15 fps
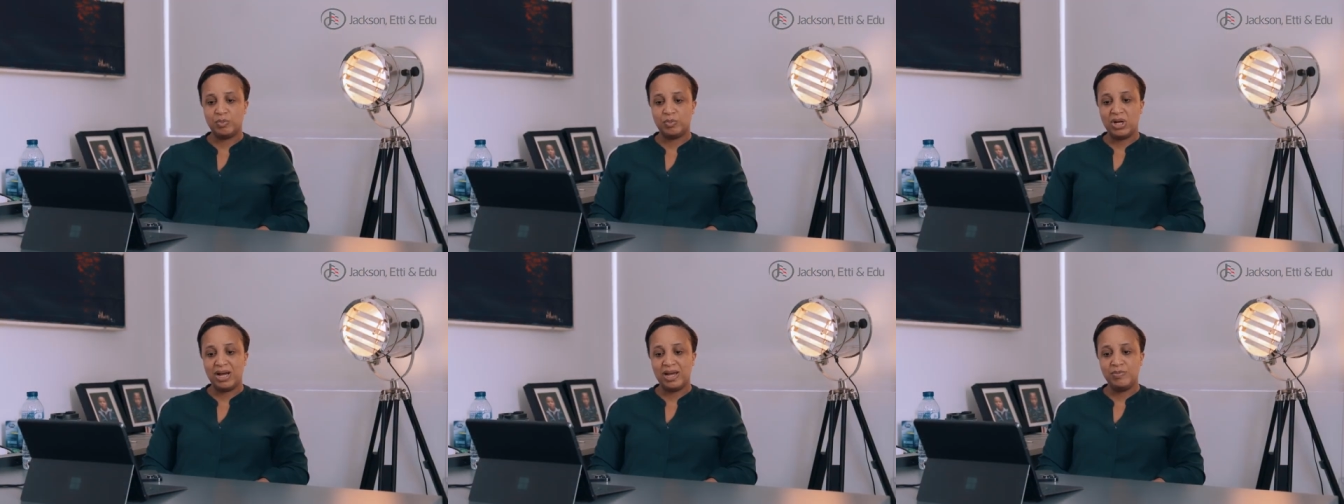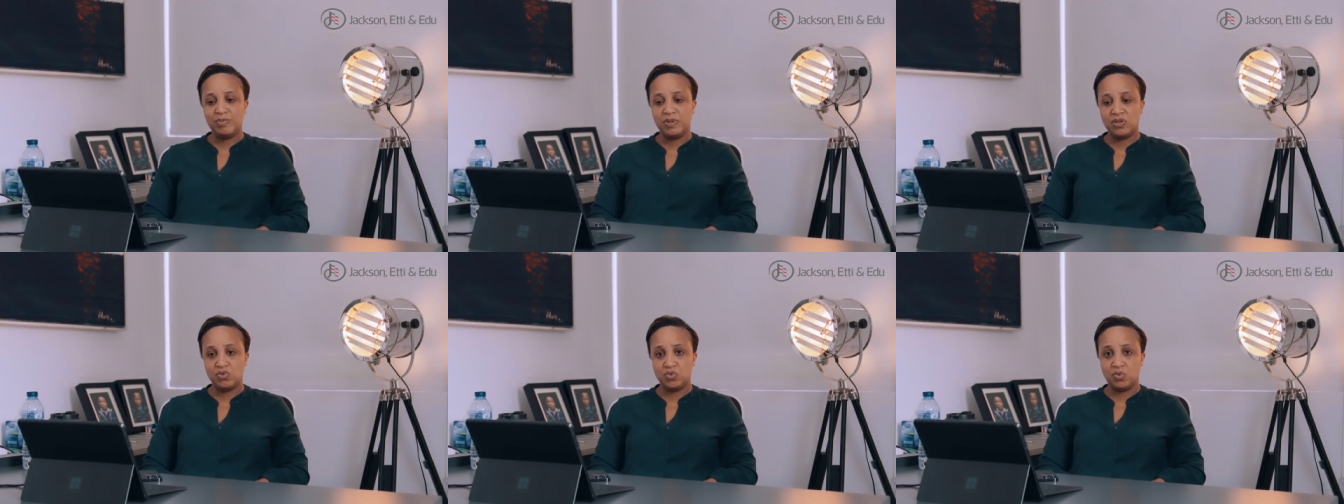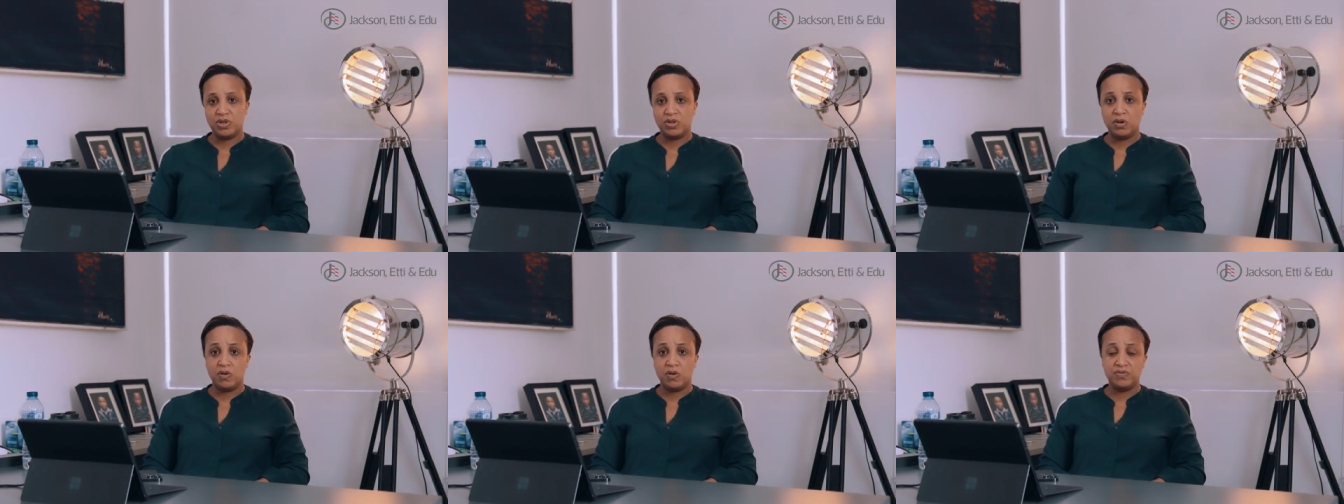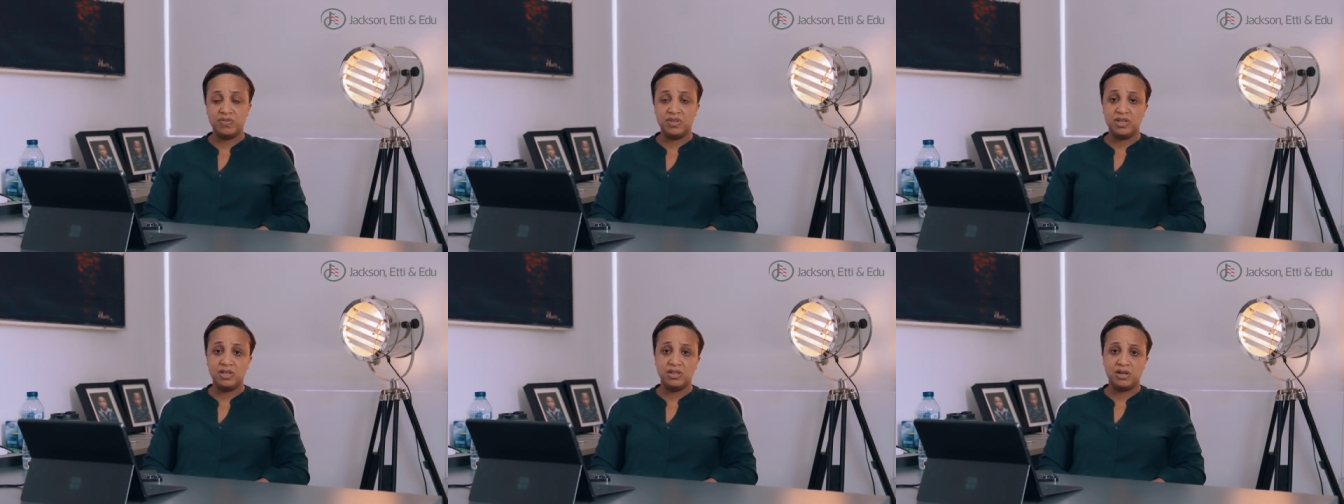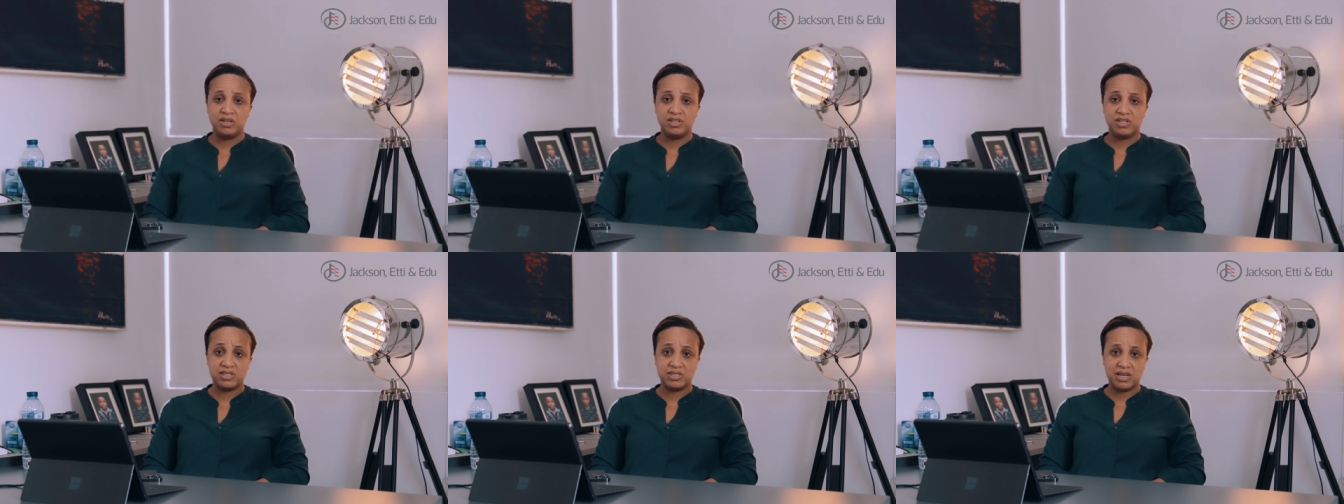But IP is one of the
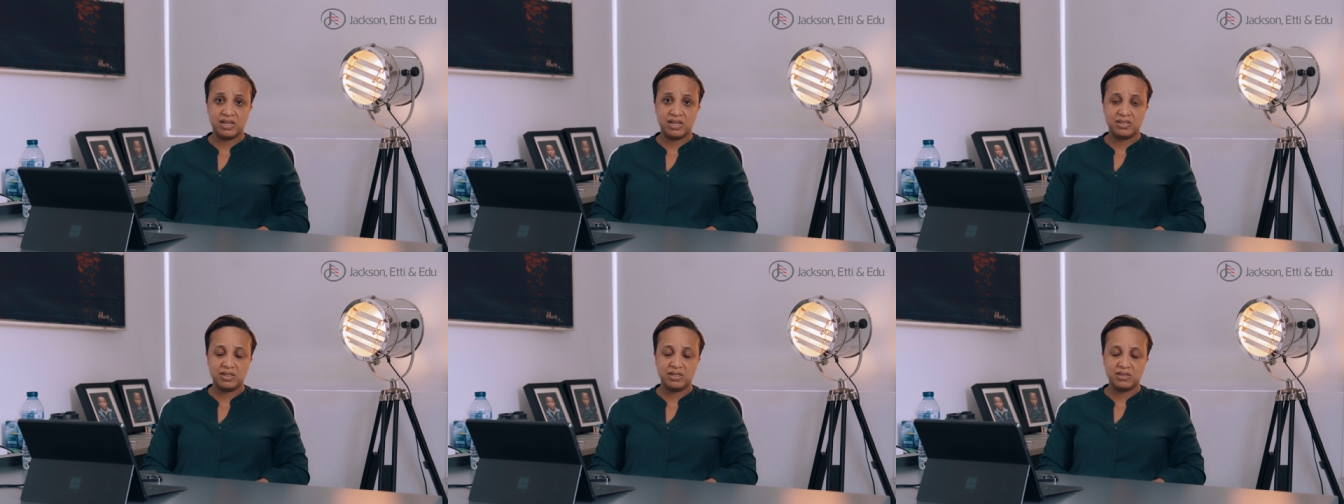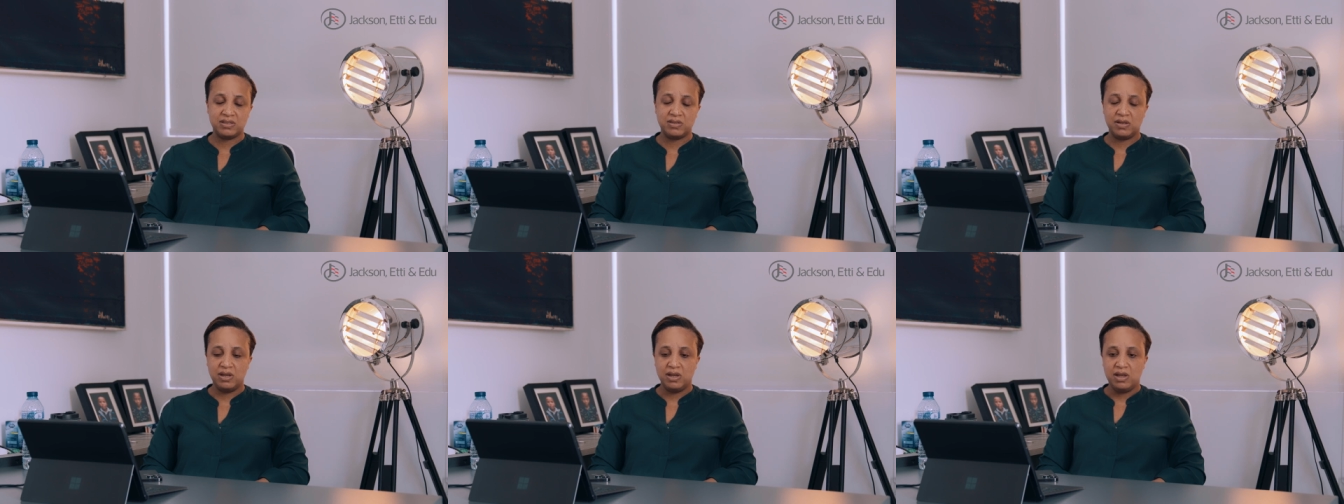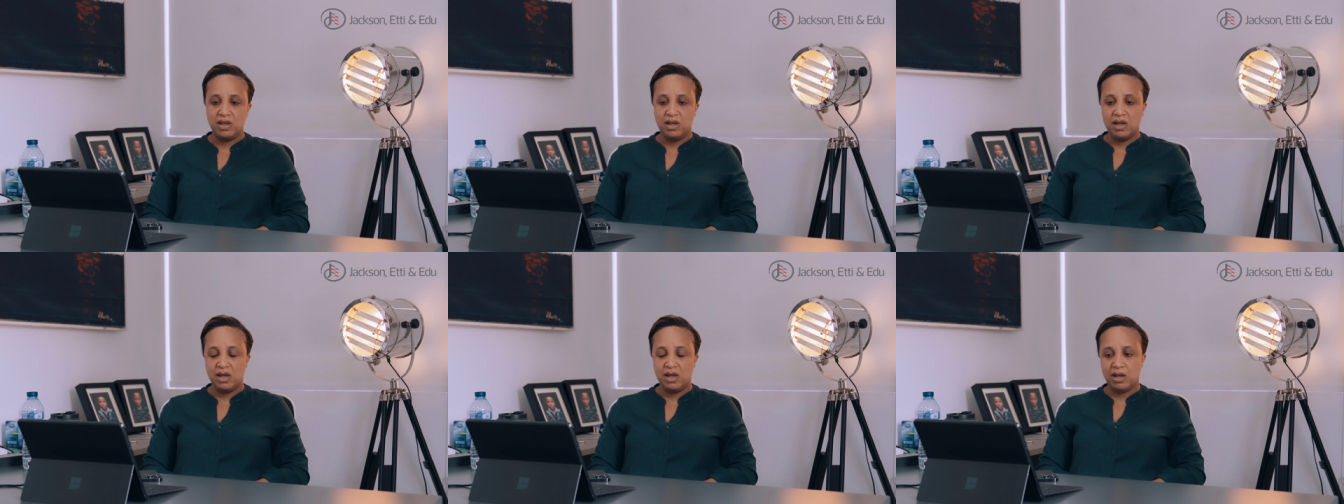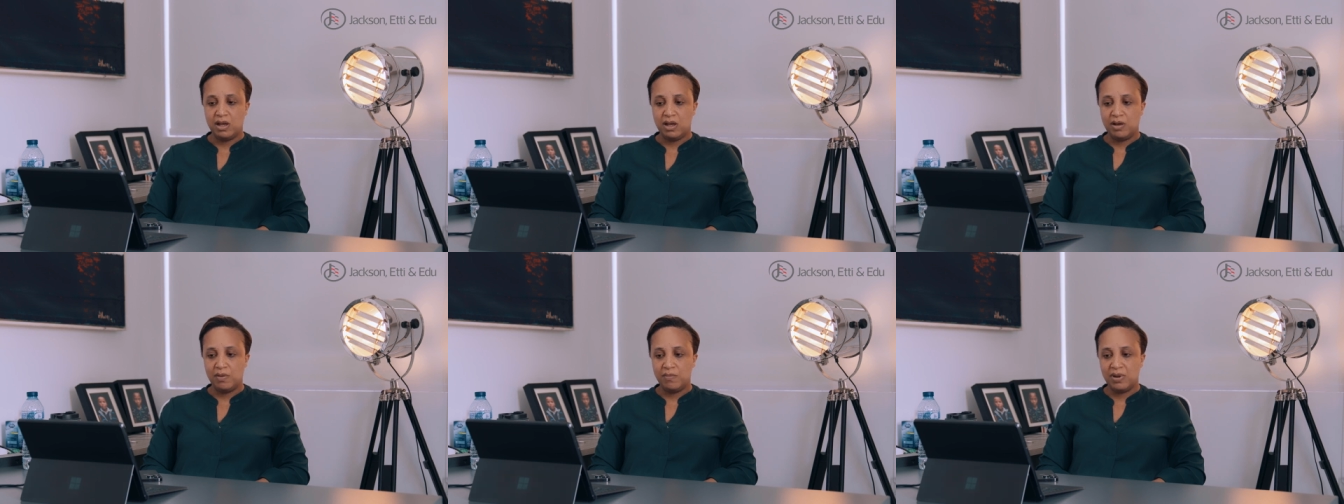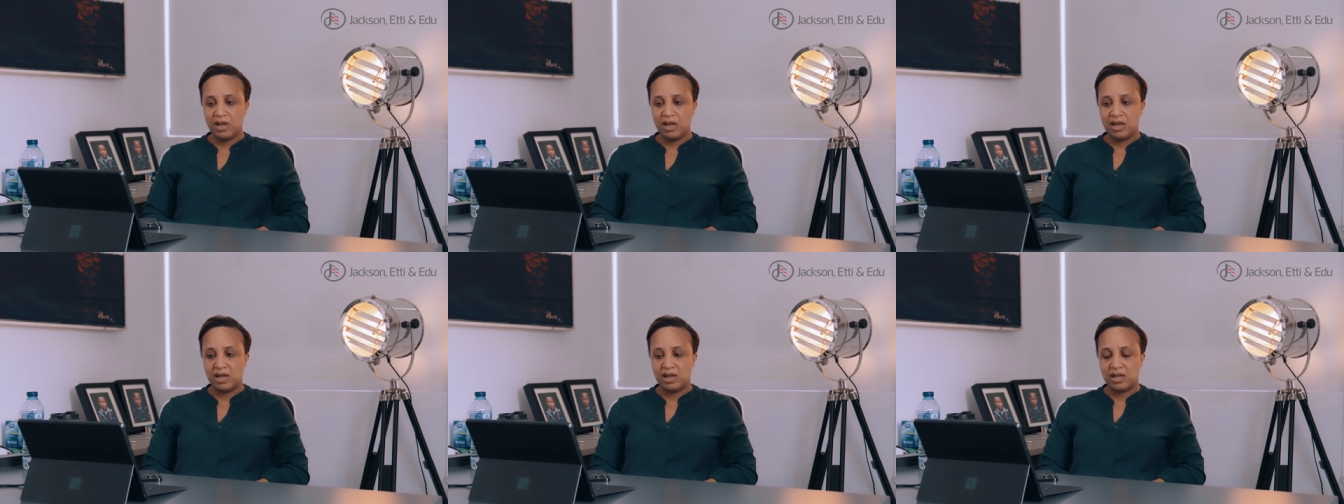largest assets,
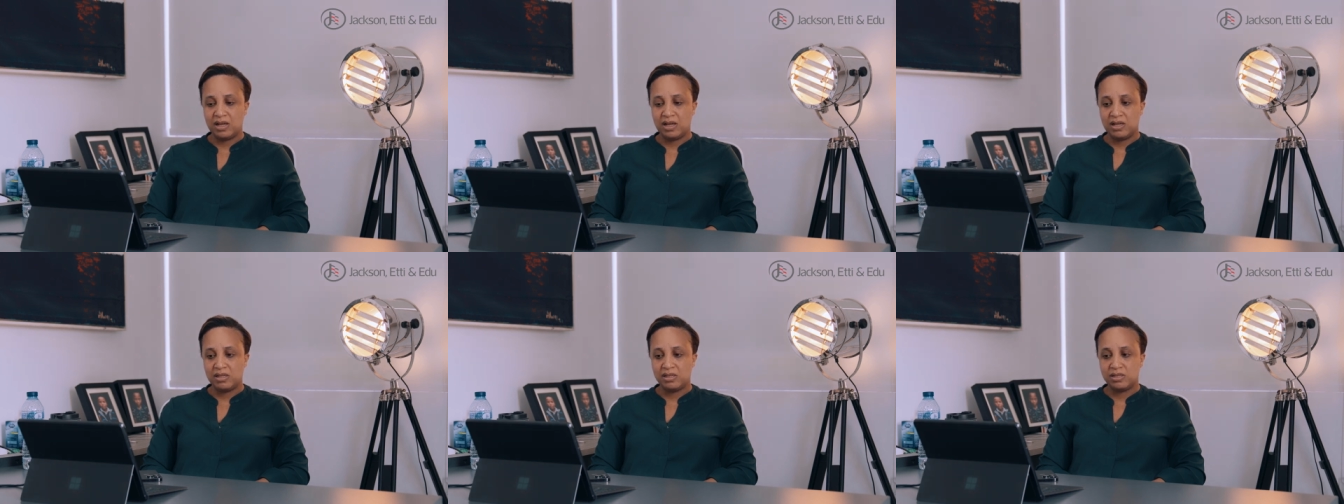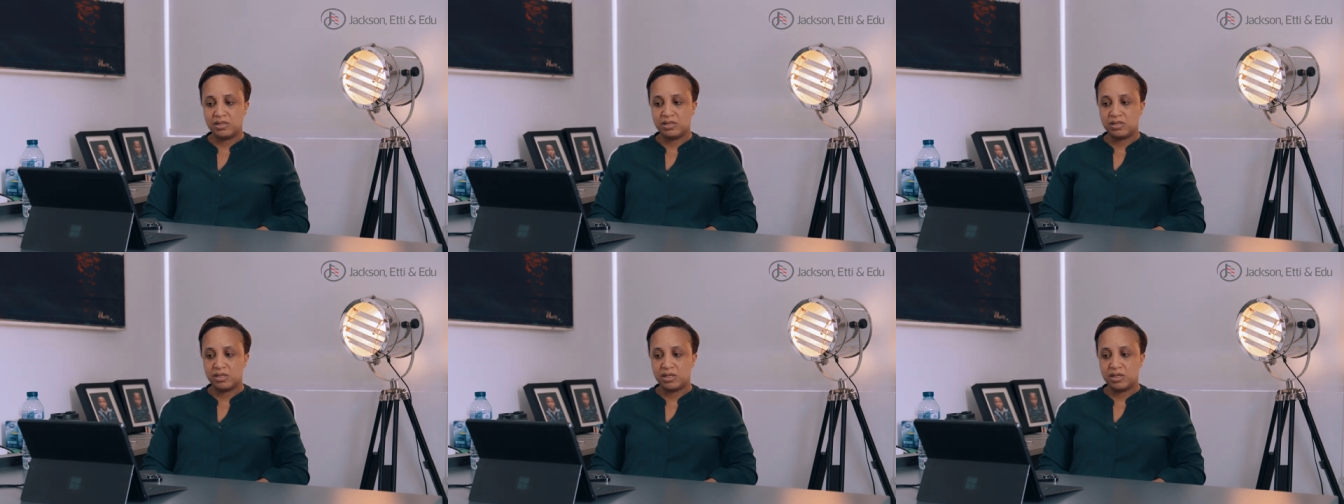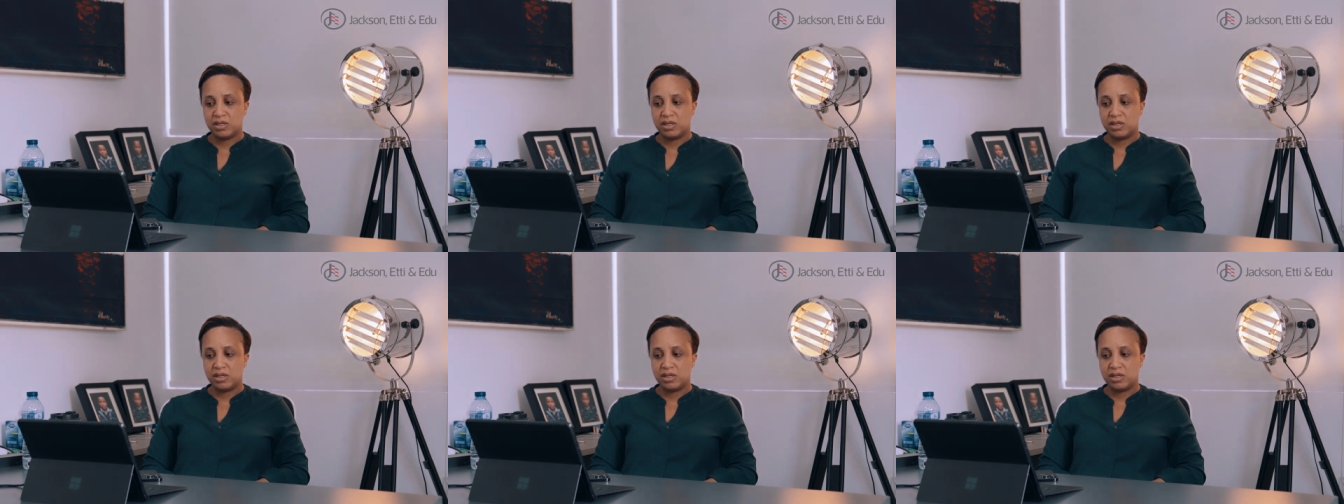and